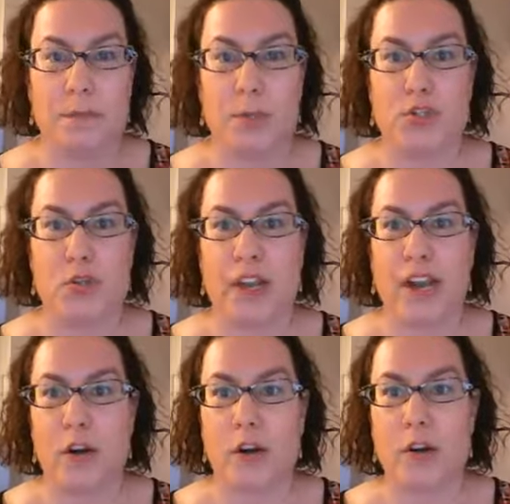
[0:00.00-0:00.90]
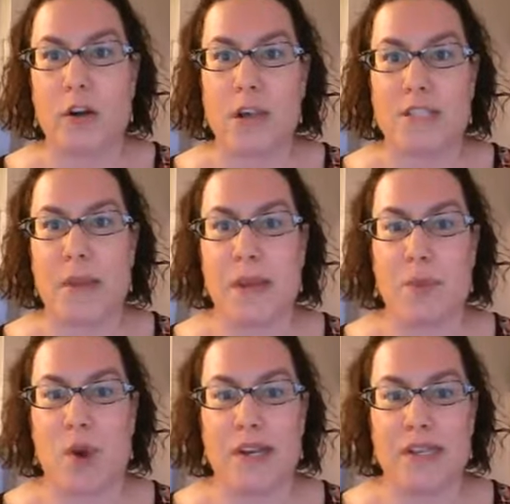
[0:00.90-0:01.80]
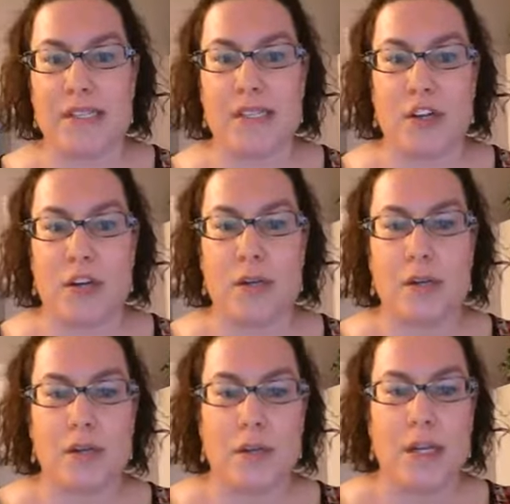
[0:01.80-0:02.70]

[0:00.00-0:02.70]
personal care or cosmetic products, they're